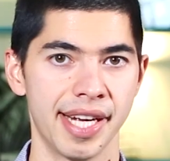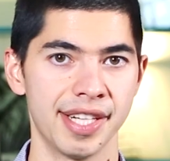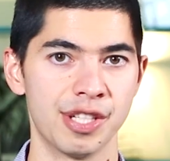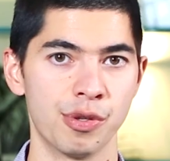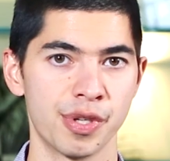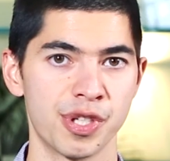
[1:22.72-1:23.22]

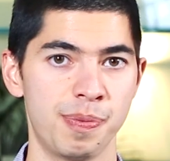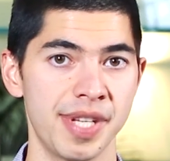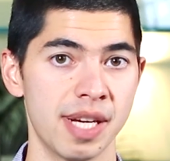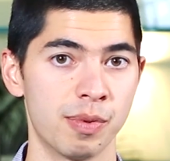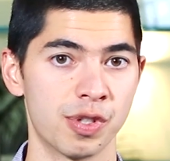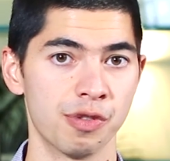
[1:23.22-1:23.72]
And in order to
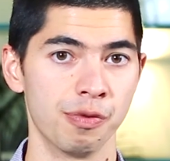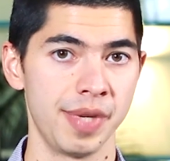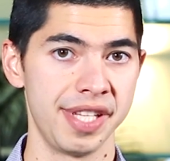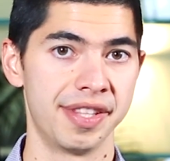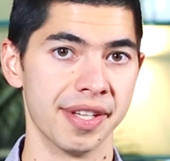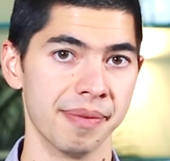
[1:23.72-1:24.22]
be able to
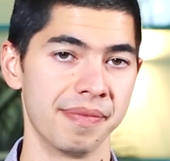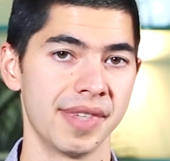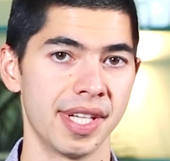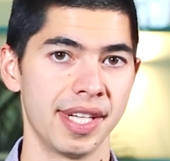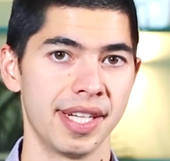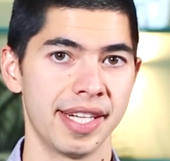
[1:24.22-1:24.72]
read them,
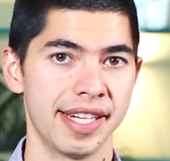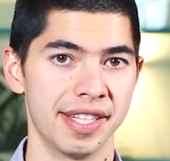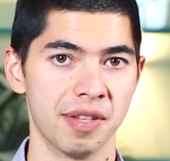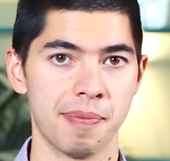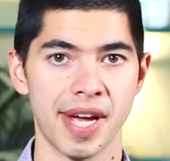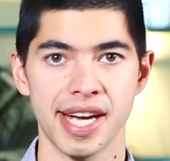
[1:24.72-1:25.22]

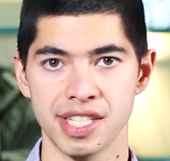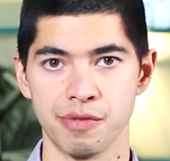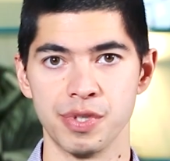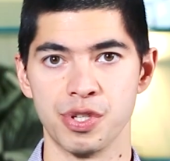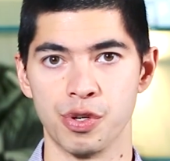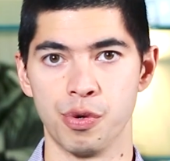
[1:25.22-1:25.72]
in the past
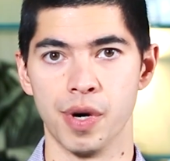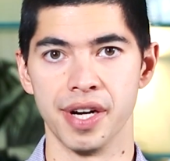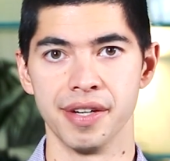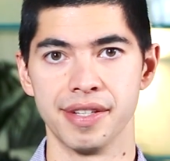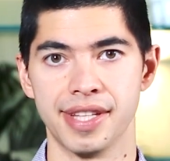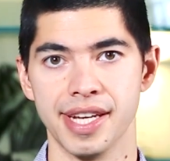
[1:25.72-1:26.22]
it was
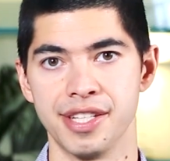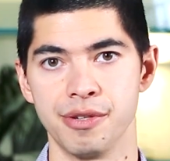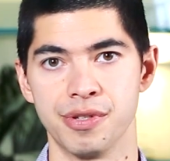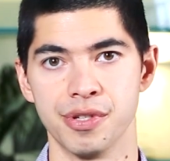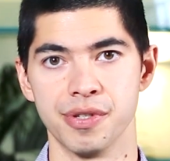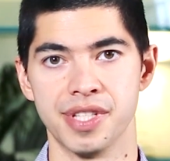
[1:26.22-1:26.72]
required that
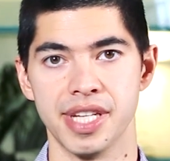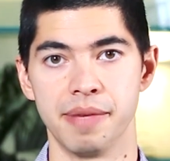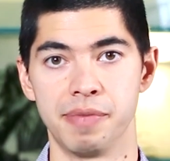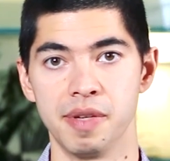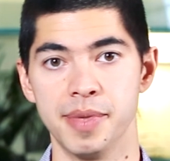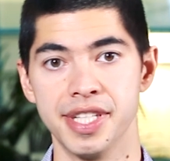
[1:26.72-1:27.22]
users
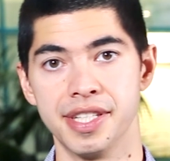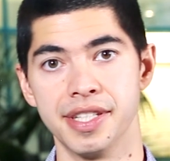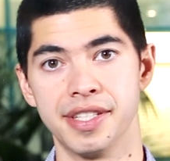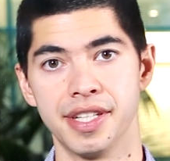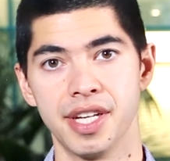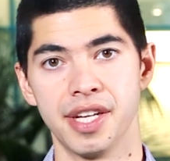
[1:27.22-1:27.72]

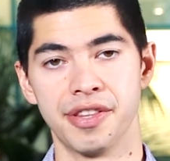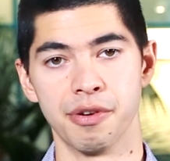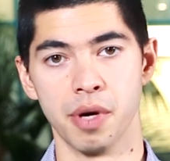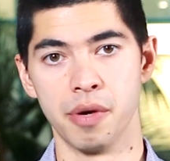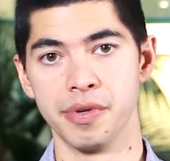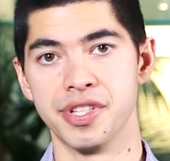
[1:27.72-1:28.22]
implemented
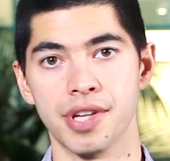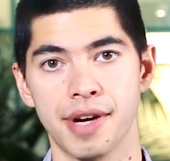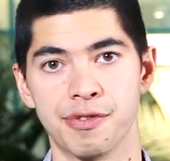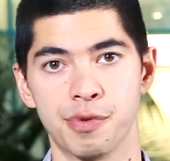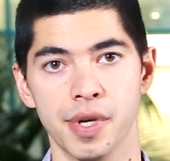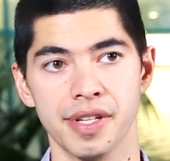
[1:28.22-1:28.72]
their own
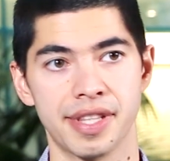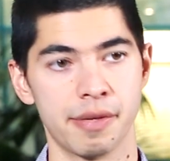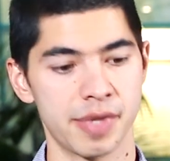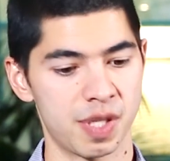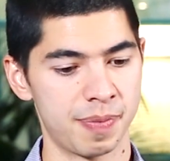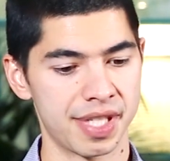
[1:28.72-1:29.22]
software
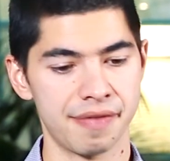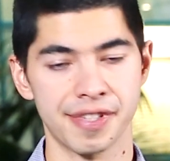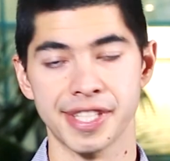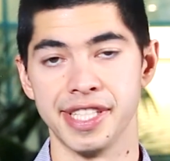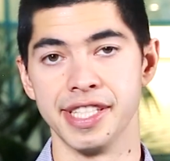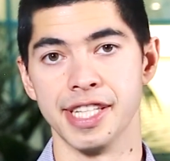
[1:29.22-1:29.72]
that was
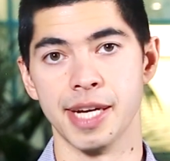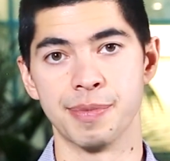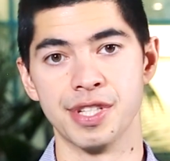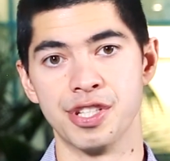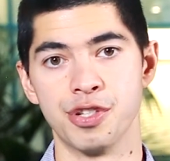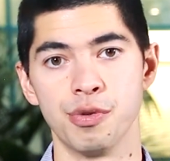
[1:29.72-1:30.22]
specifically
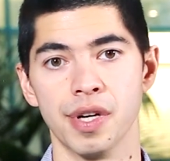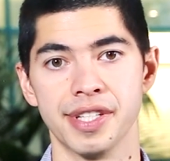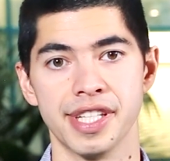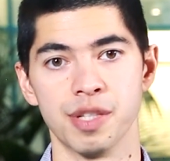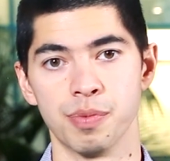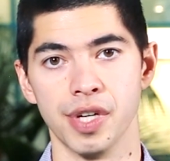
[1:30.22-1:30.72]
adapted to our
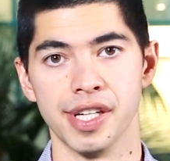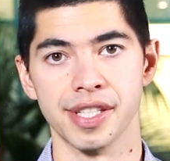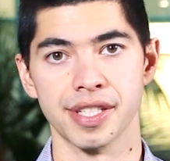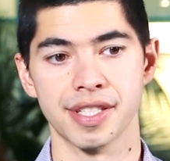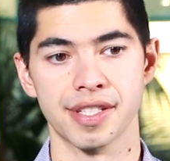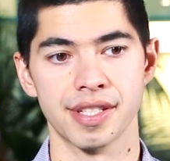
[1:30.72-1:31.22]
data
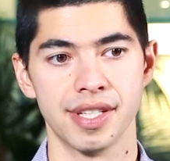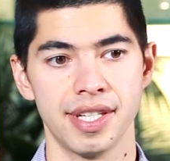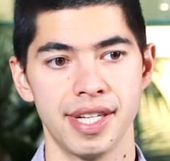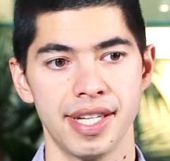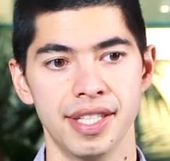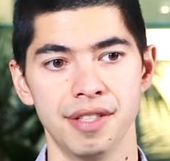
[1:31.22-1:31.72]
products.
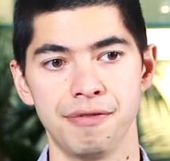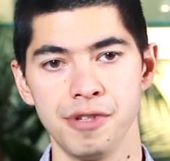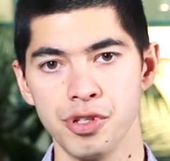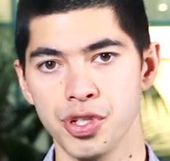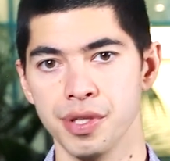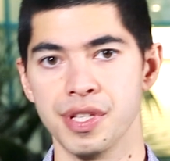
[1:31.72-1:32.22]
In the
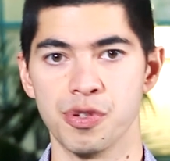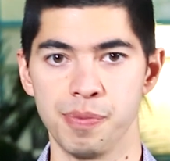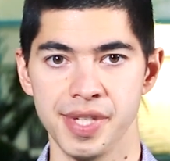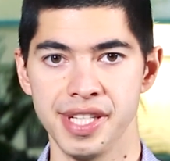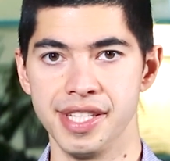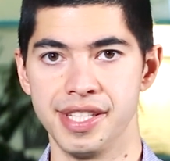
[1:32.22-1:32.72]
future this will
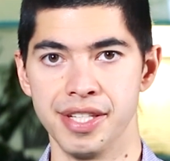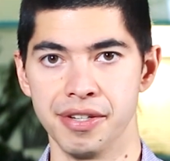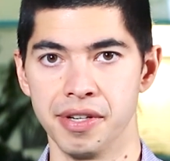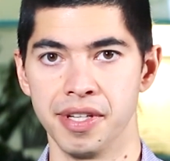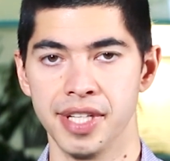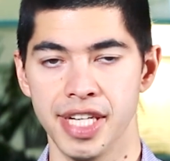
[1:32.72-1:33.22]
be
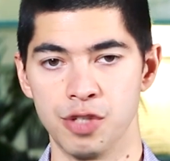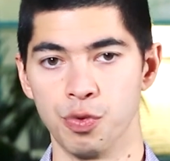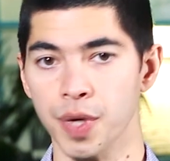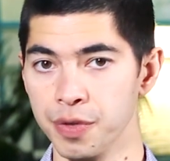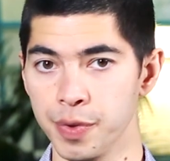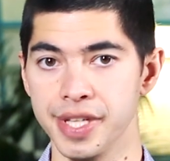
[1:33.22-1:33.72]
easier, and
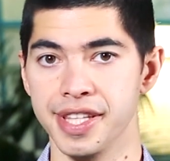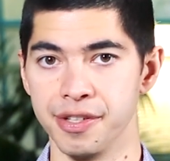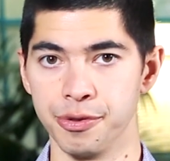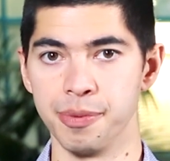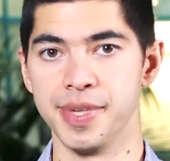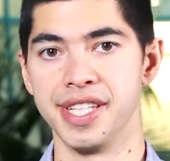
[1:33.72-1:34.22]
one way that
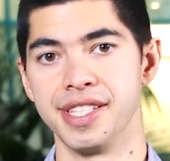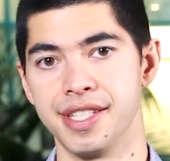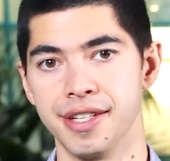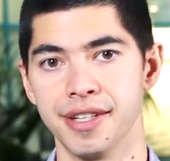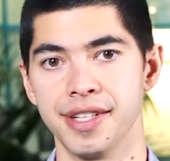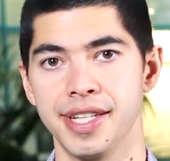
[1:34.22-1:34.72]
it will be
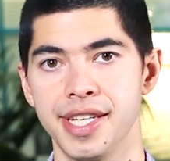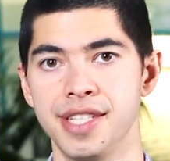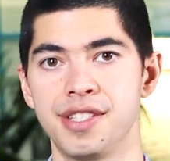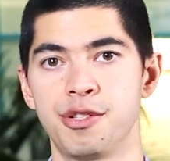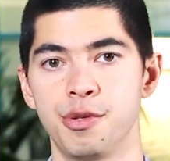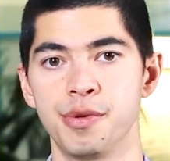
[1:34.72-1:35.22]
easier
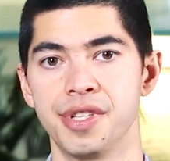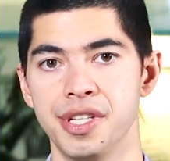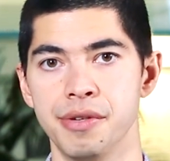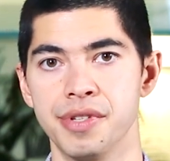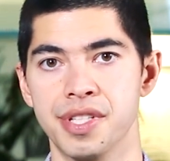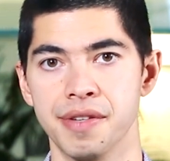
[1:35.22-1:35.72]
is through the
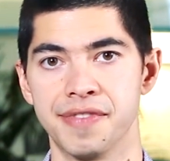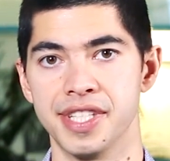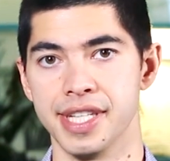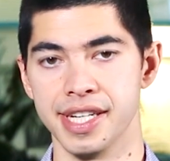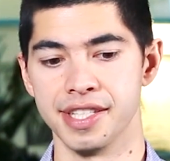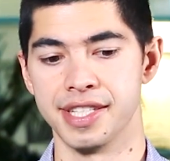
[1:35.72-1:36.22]
use of the Data